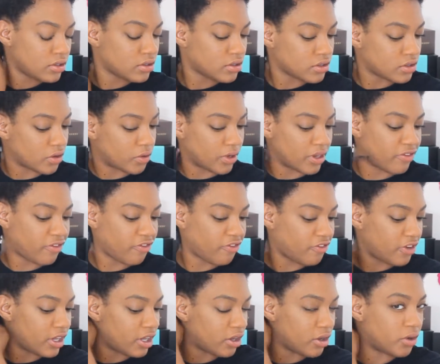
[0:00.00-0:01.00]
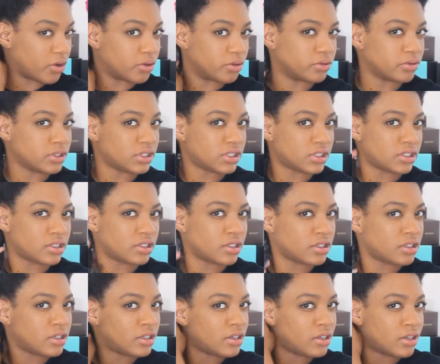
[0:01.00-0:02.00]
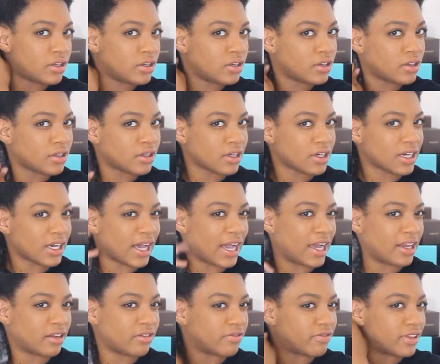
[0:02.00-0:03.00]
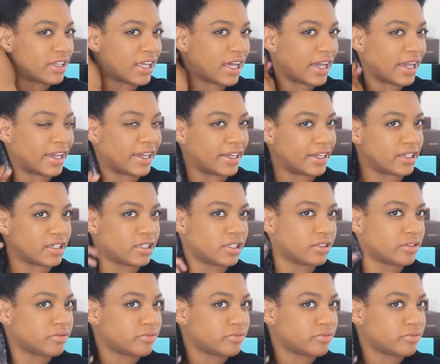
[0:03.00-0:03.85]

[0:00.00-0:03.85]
So it feels kind of like